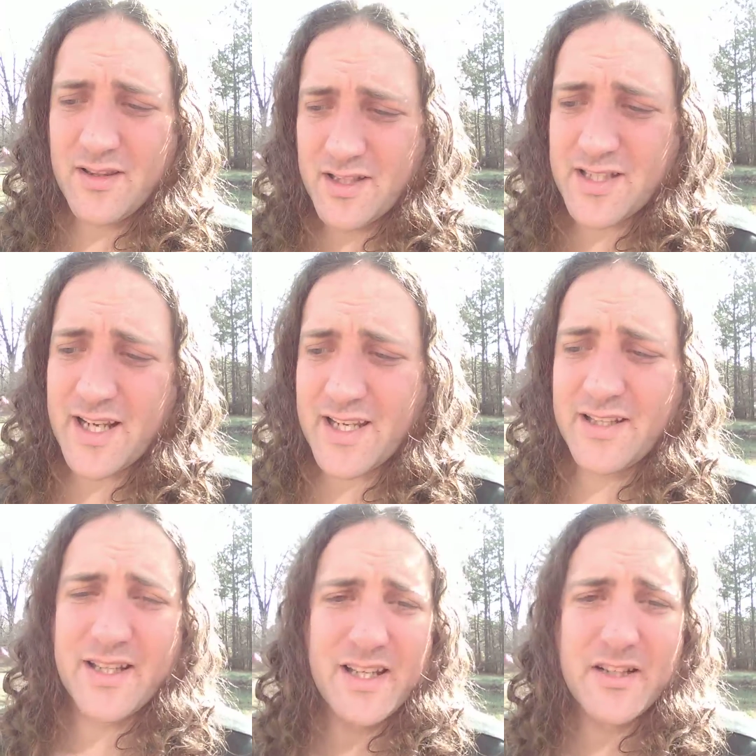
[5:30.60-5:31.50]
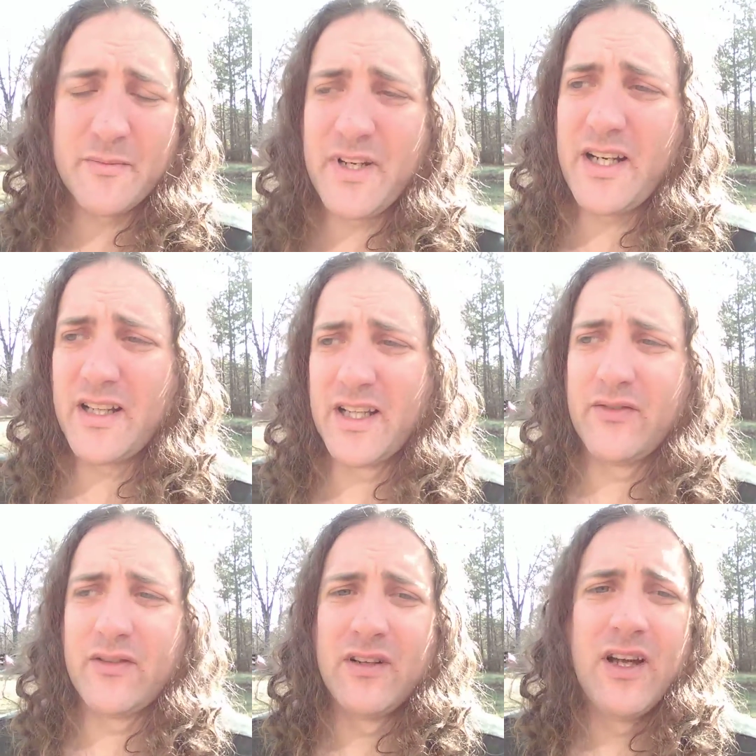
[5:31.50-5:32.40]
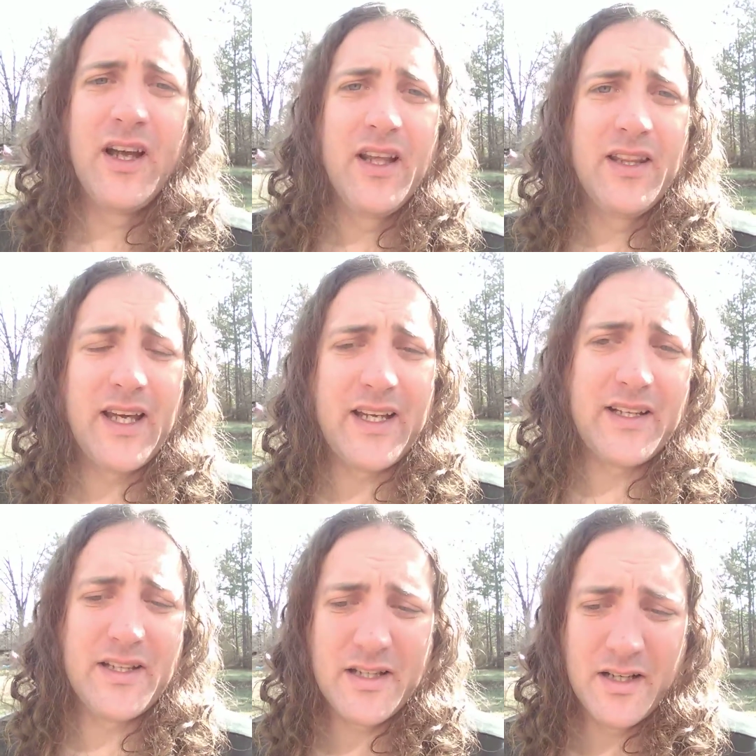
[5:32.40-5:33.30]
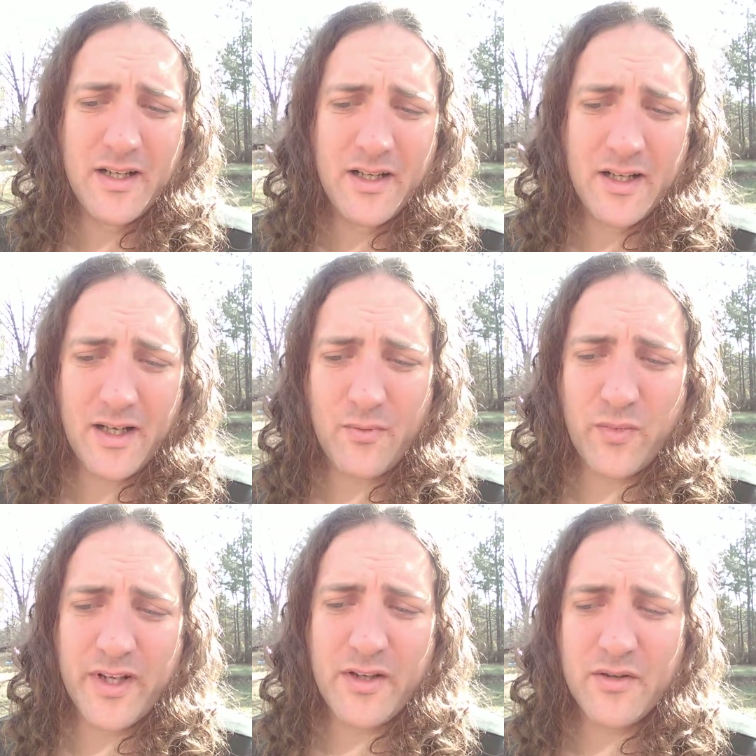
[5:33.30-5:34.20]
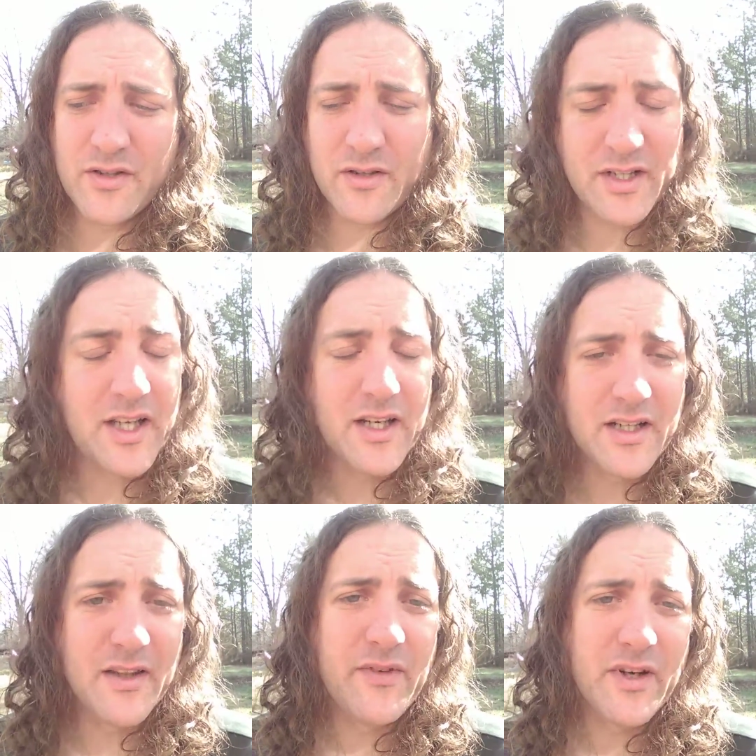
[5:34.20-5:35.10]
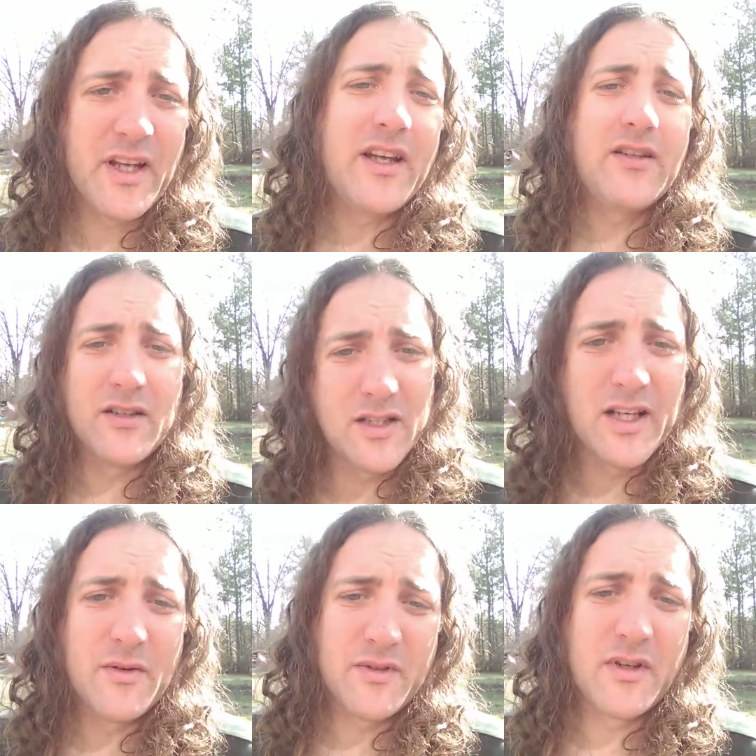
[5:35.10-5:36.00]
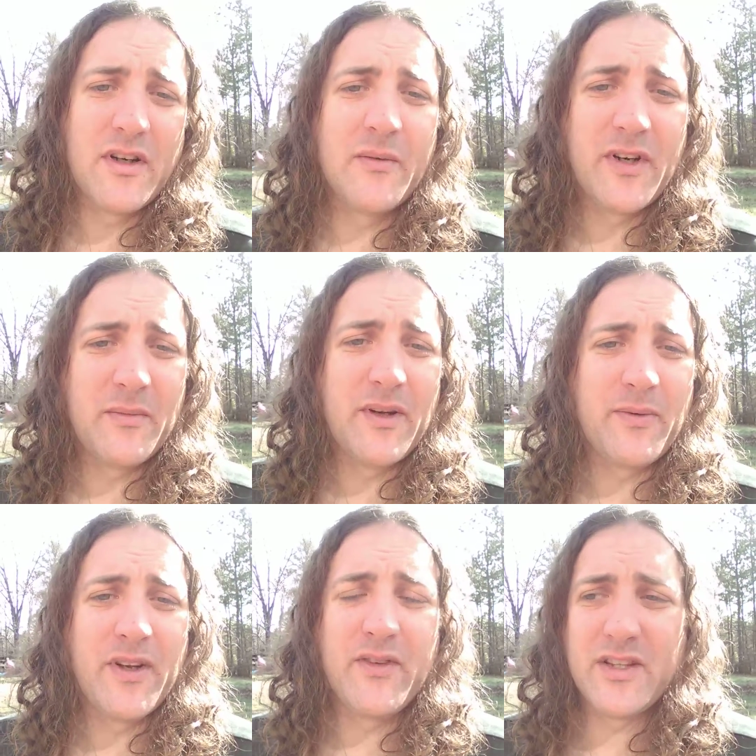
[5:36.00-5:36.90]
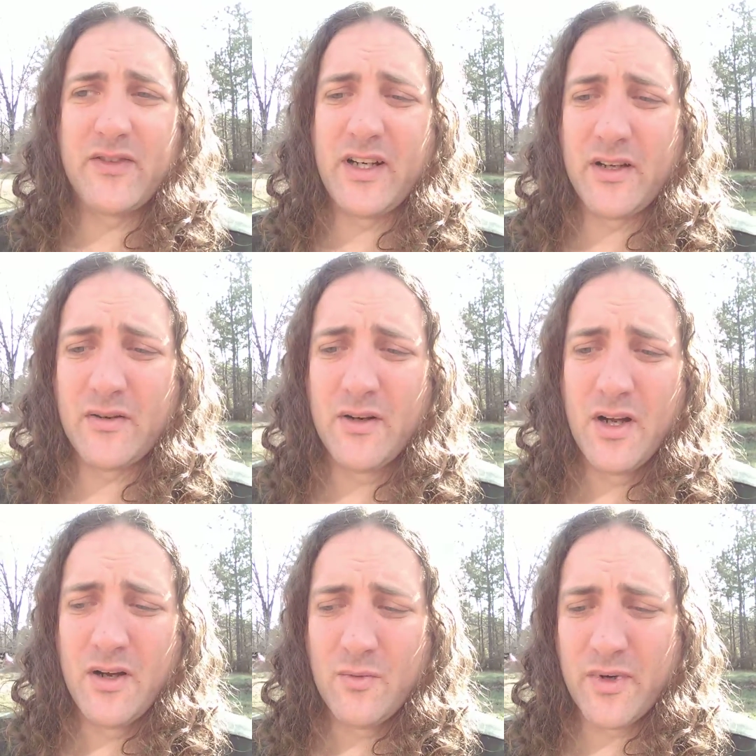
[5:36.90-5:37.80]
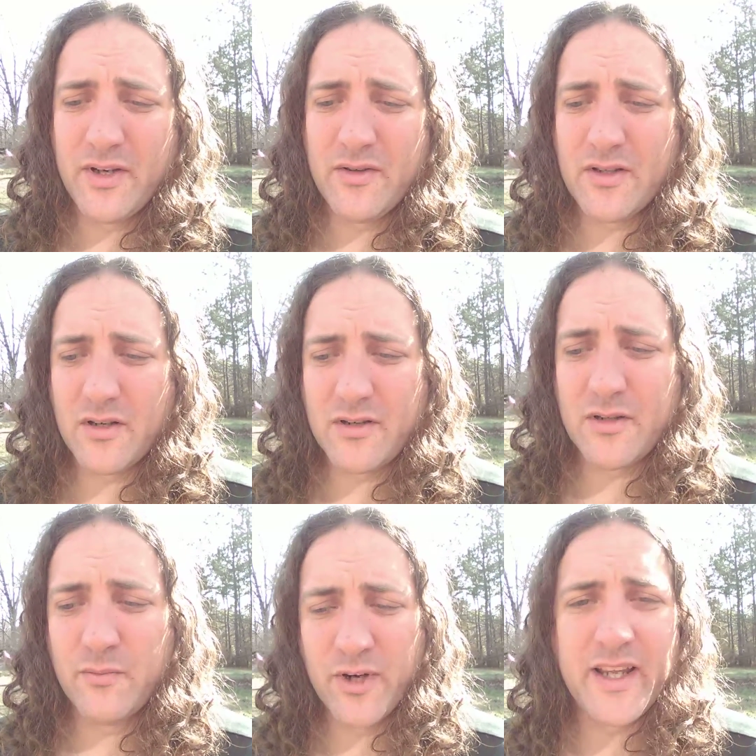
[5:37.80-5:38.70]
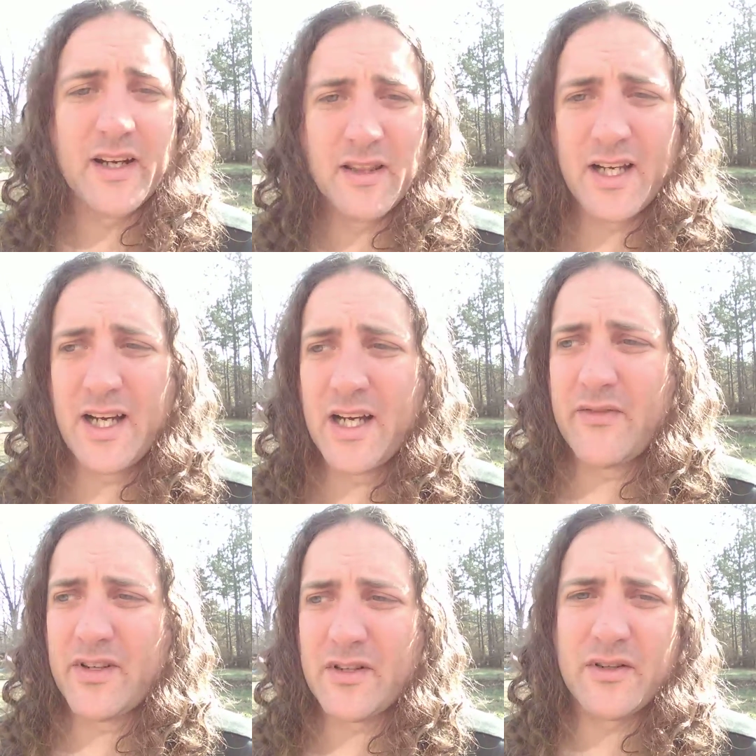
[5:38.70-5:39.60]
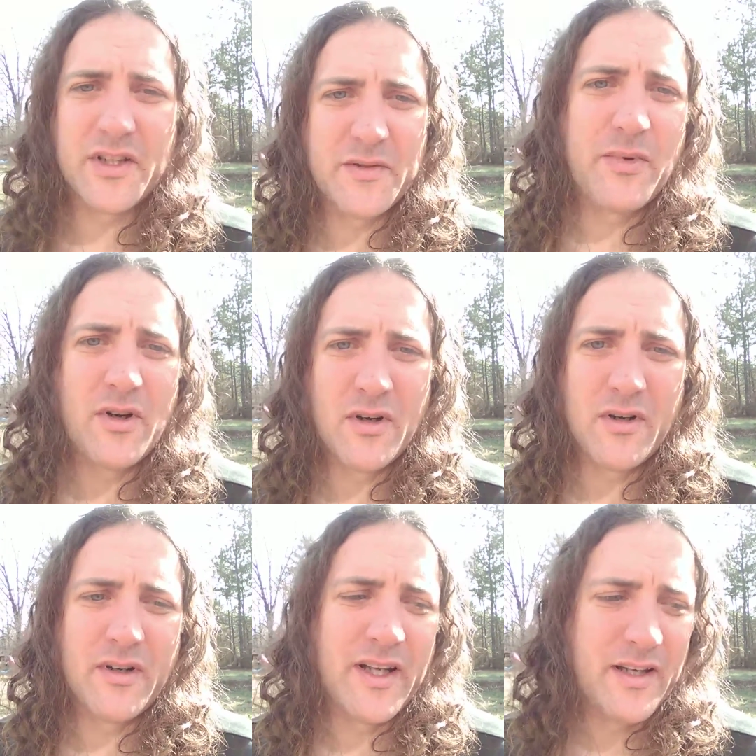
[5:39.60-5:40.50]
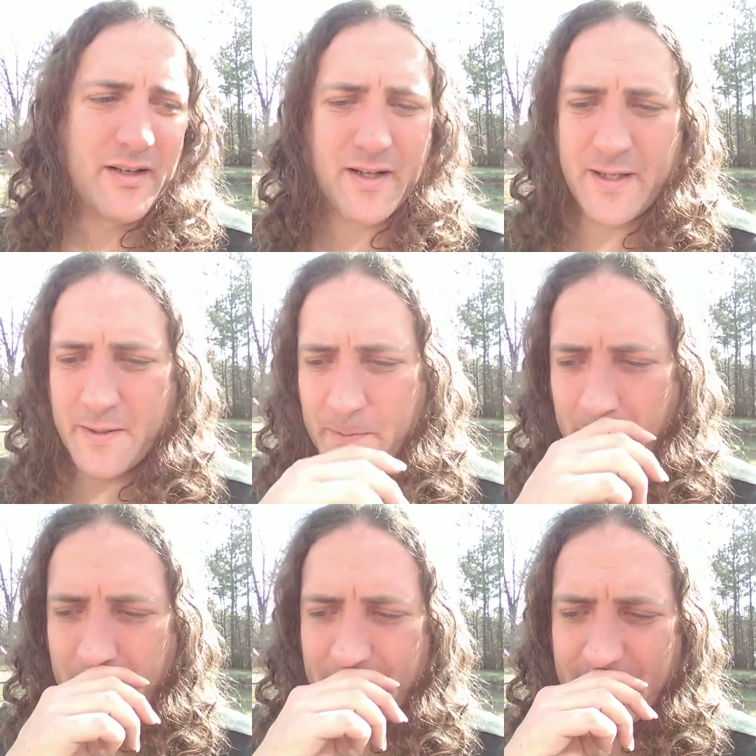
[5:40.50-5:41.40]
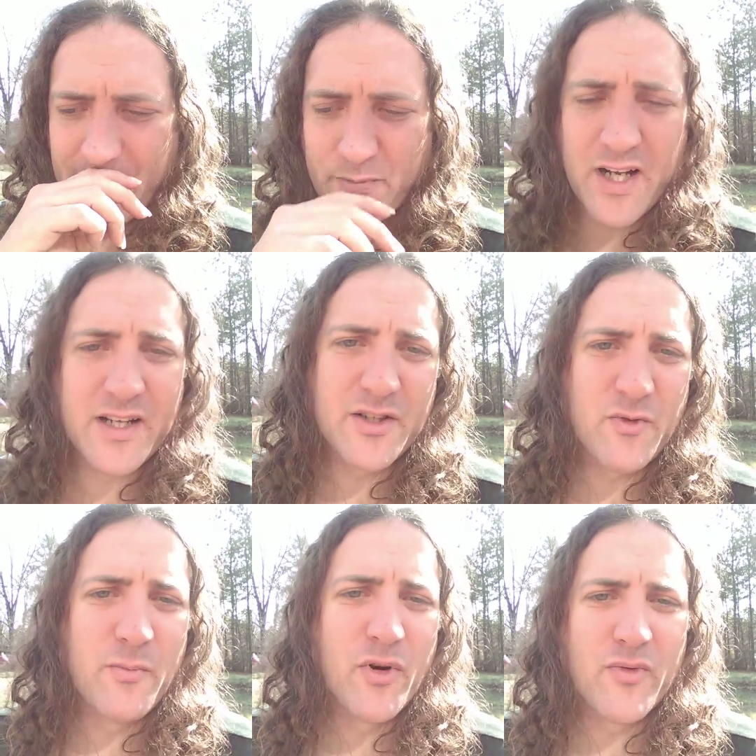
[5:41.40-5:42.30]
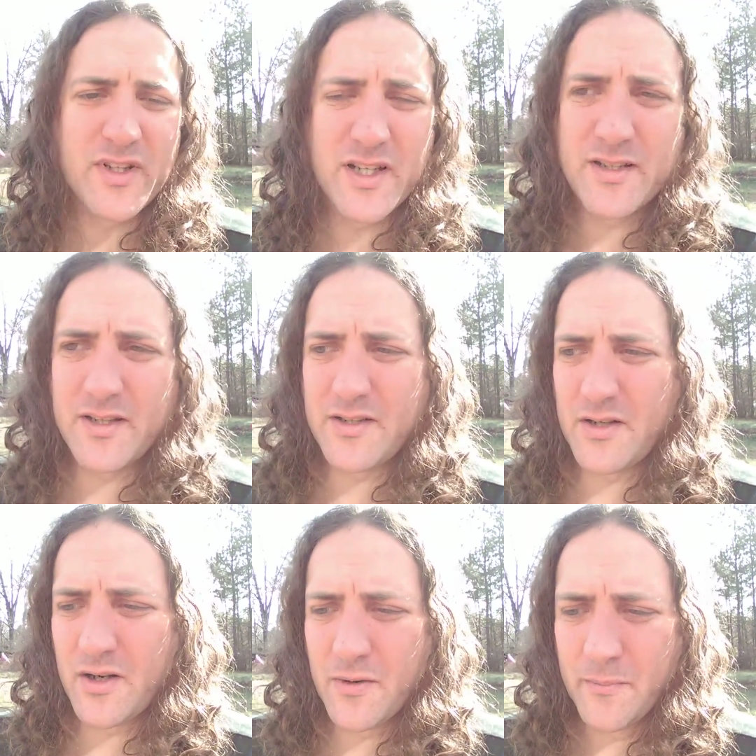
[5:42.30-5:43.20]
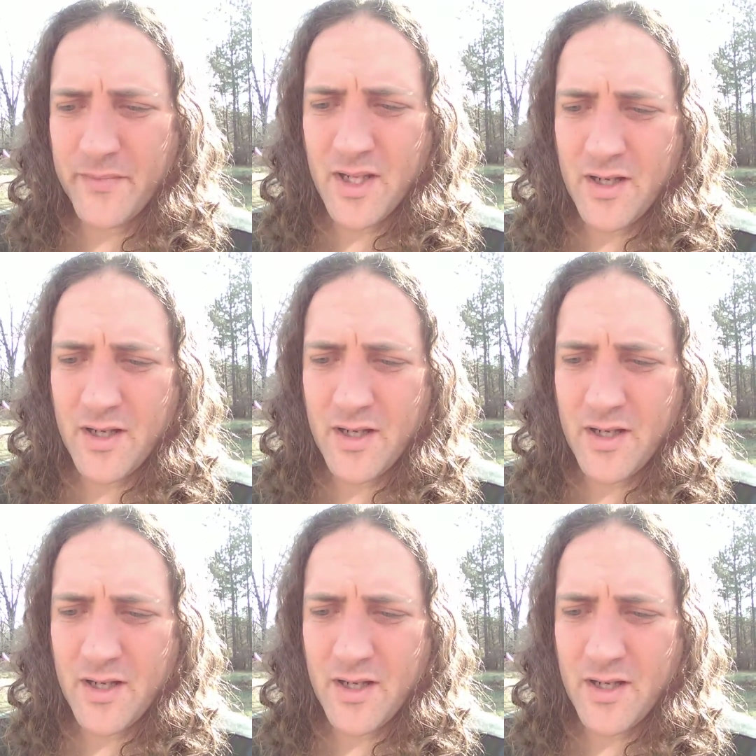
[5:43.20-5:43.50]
The second, the intermediate level, that's when you start to get into the variations, like I was talking about in my previous video, when you start to bring it alive and start to spar and practice with more resistance, you know?